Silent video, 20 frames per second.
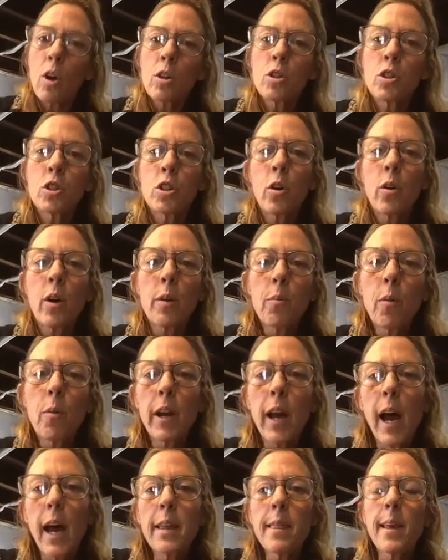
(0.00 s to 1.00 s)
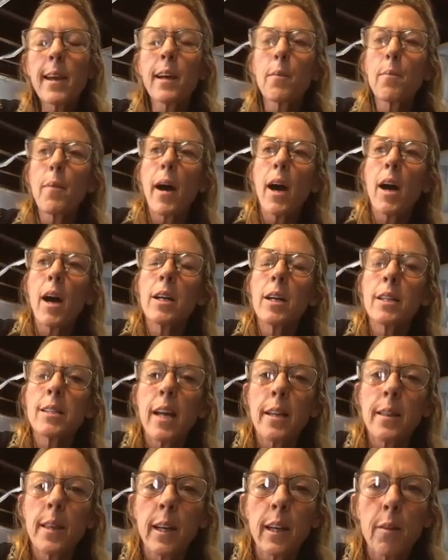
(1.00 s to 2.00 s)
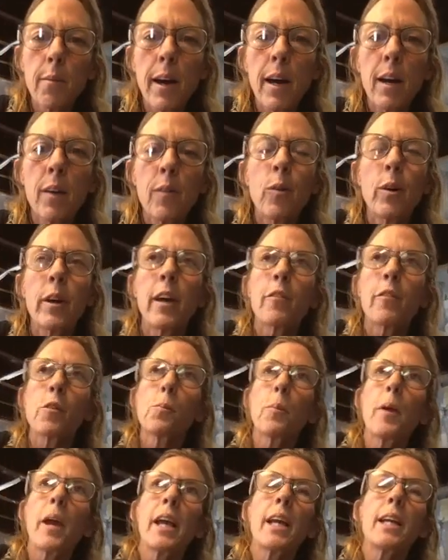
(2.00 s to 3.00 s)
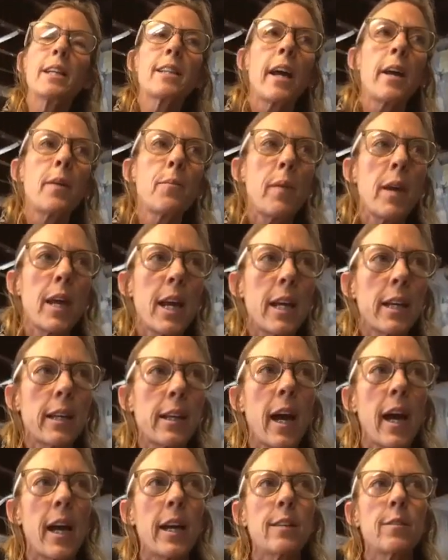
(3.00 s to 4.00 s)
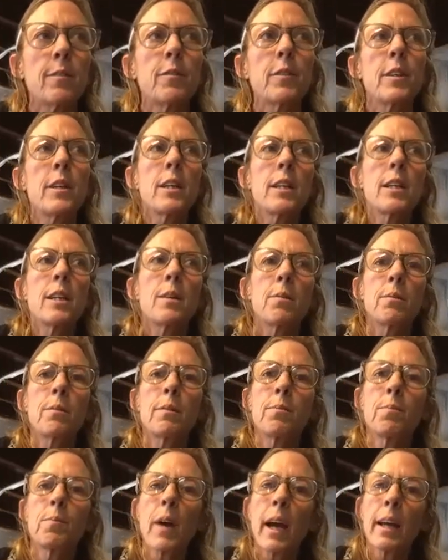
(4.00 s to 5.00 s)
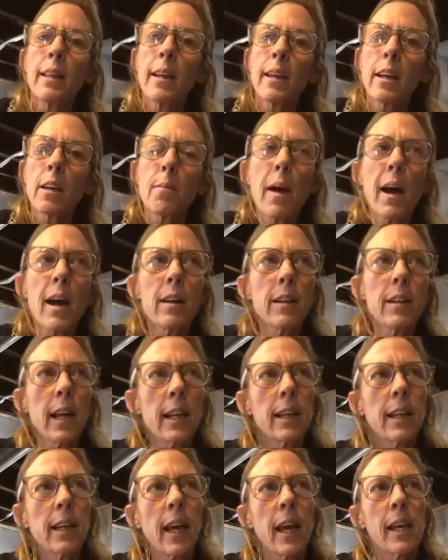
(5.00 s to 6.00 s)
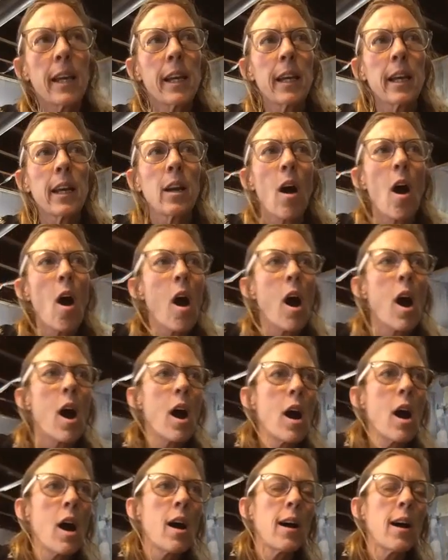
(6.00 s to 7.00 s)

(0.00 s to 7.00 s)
So, and what I think about is I think about whatever paint I made I think about like getting it all